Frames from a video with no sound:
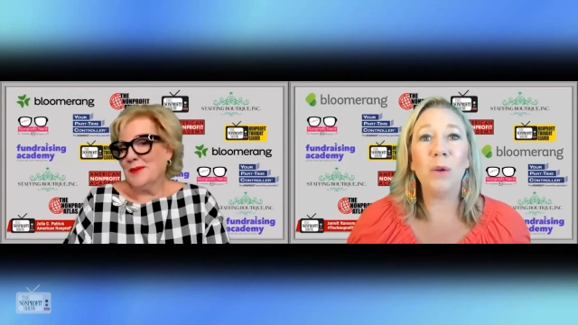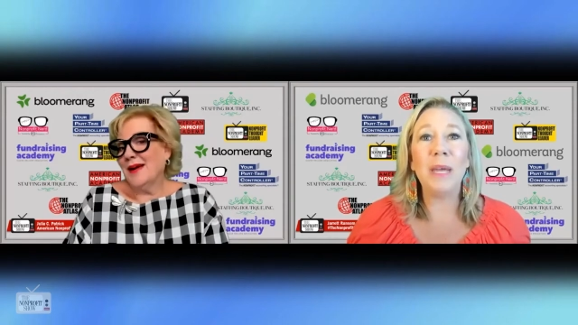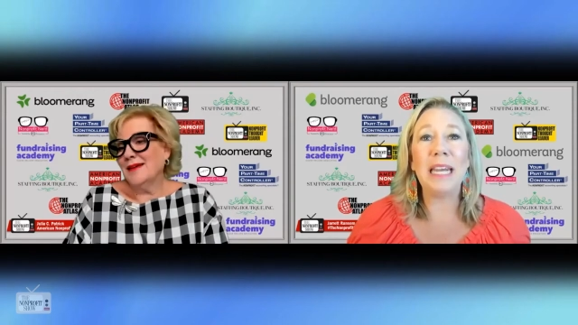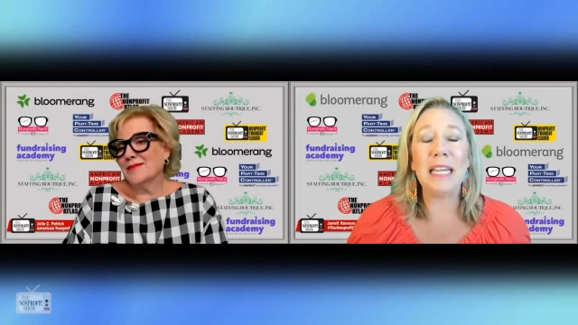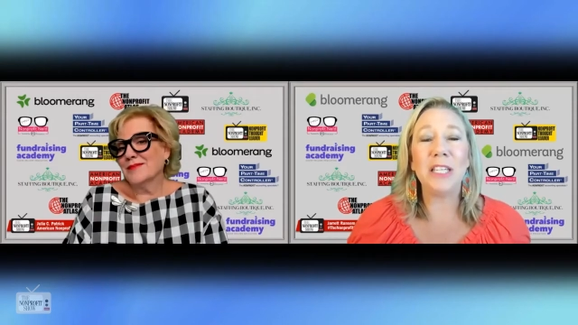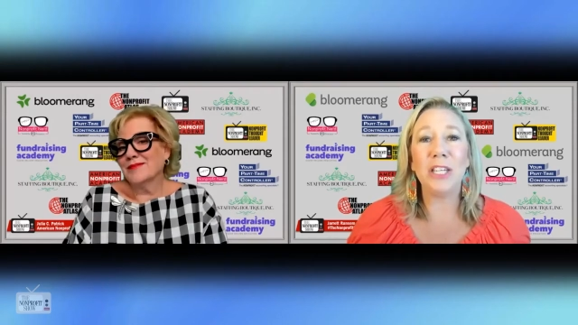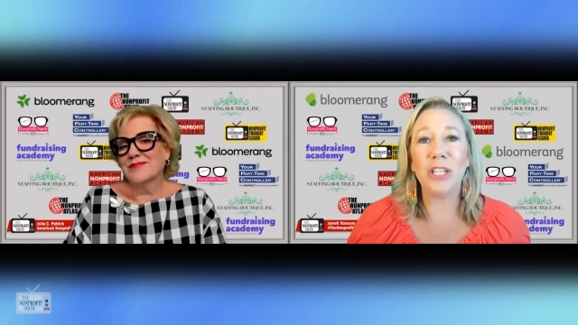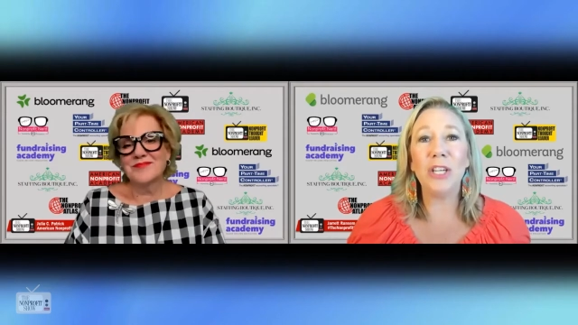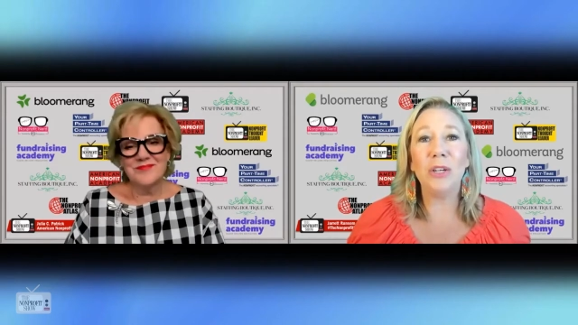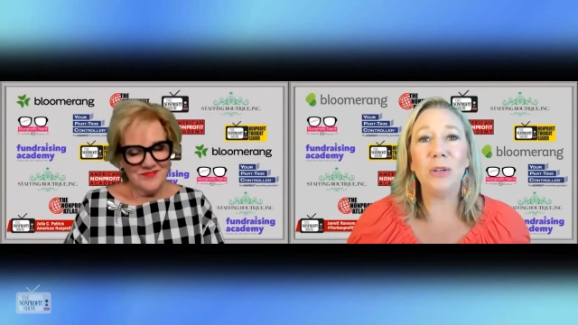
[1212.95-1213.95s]
Speaker 1: we need to
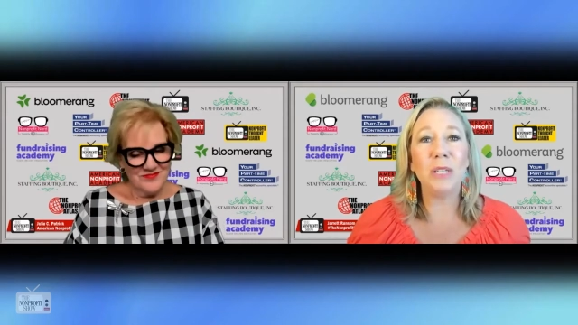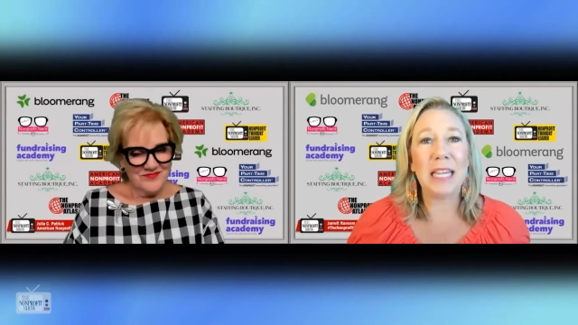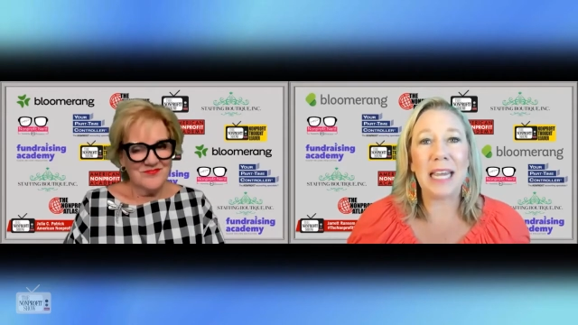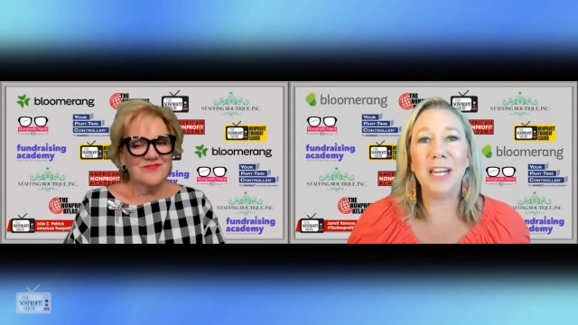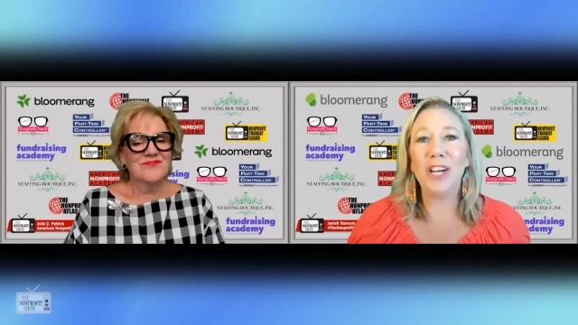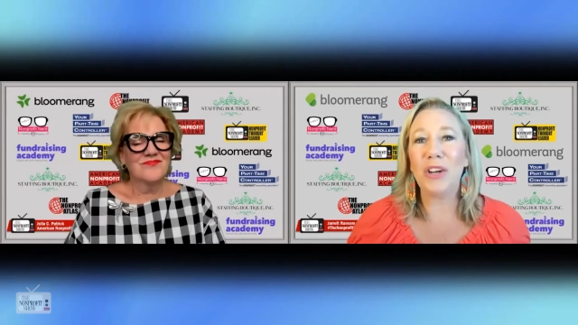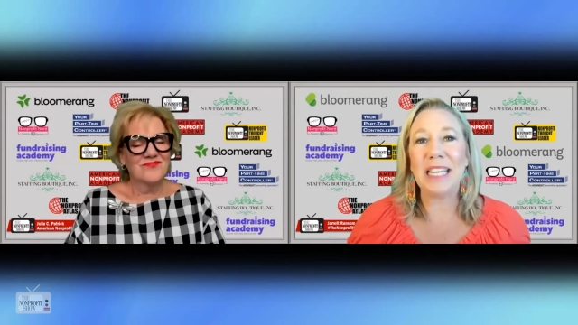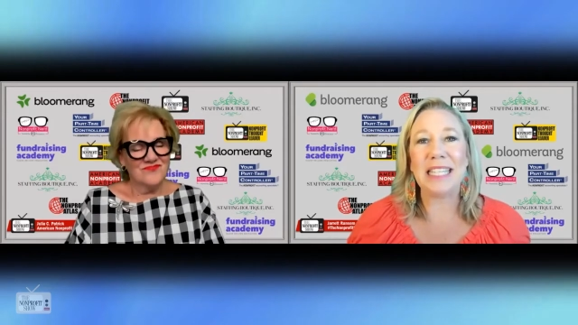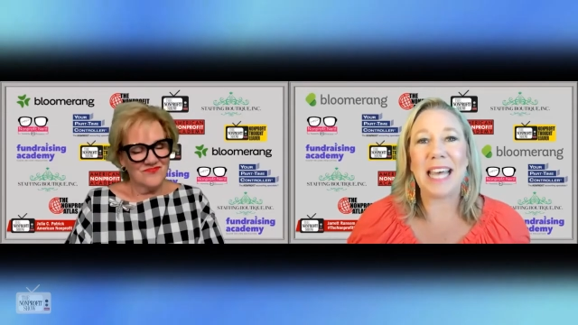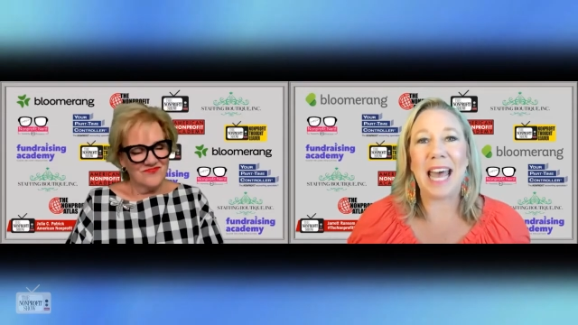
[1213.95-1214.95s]
do to
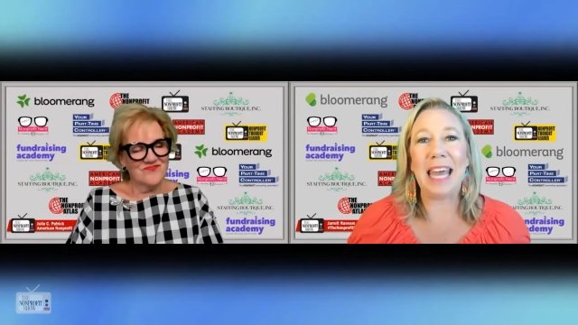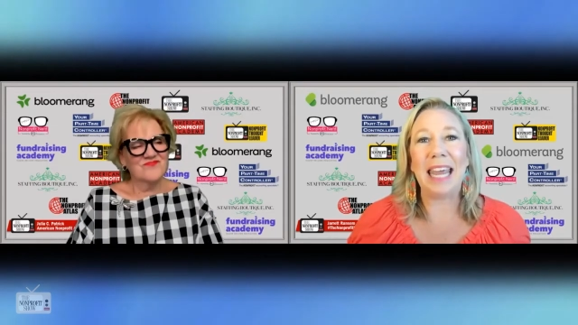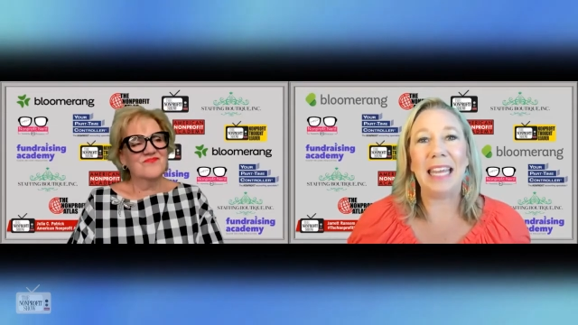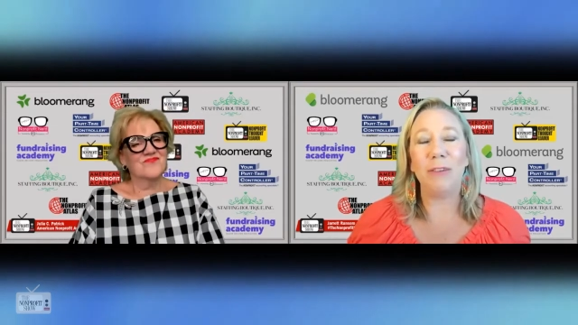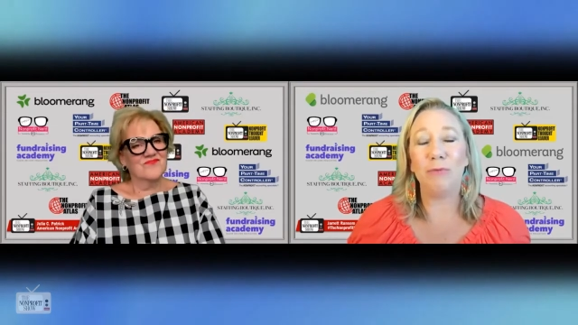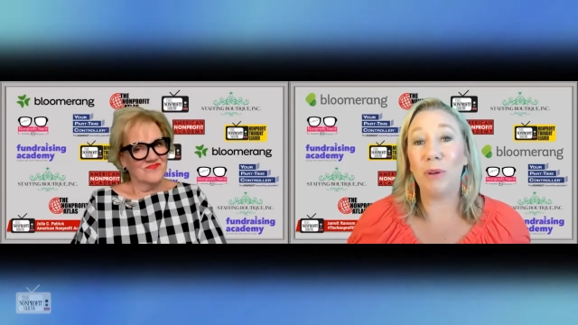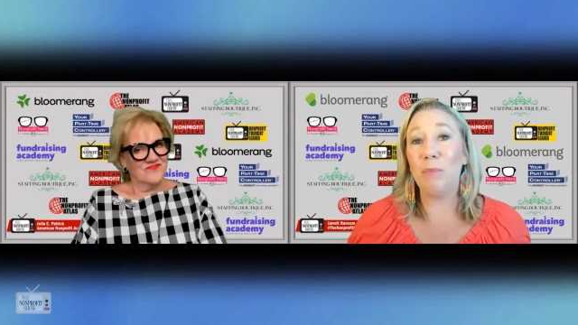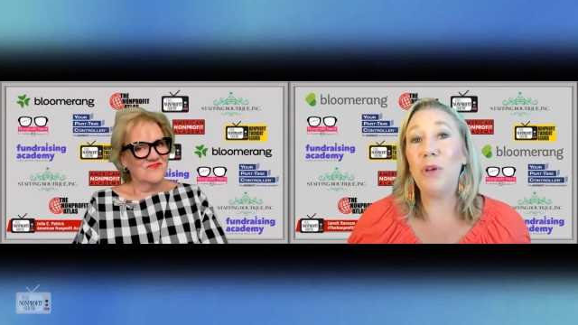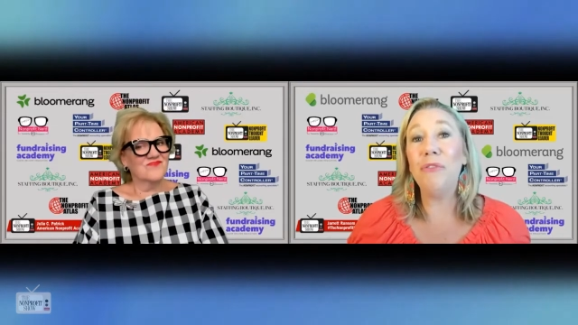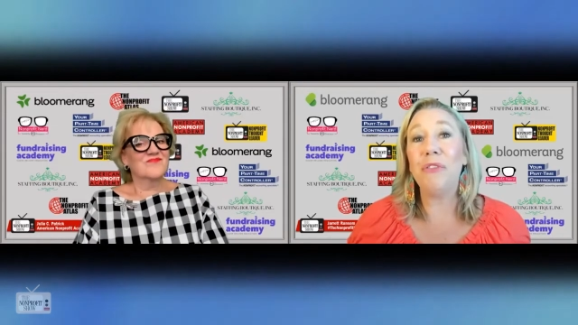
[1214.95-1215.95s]
increase that and
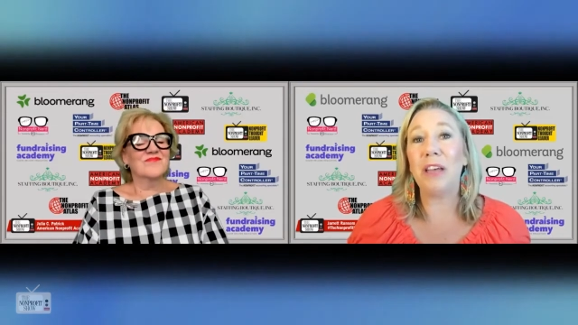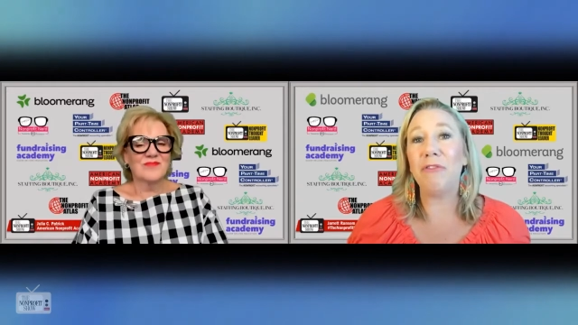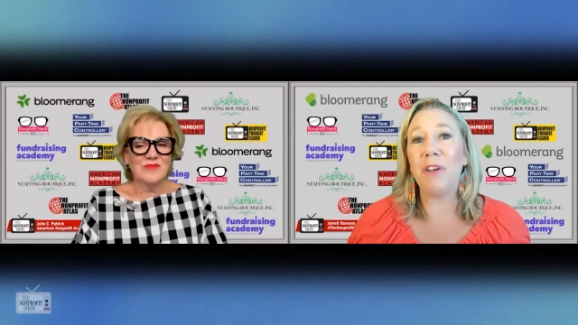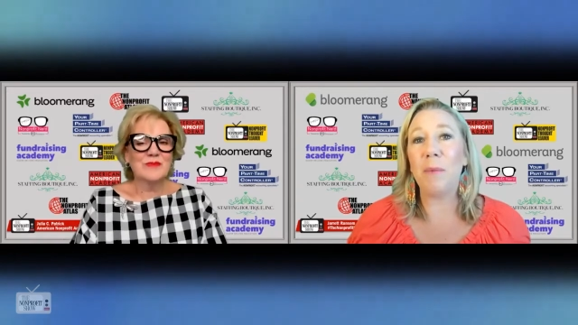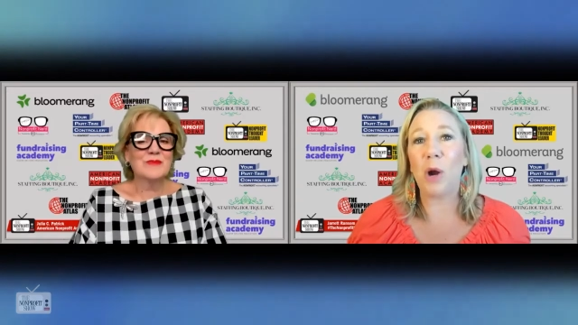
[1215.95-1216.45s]
remove it from